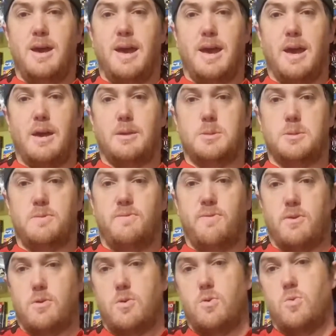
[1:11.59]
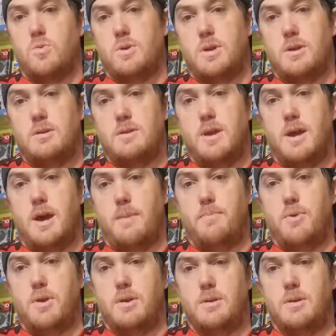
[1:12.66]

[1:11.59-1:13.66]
and very cool kid up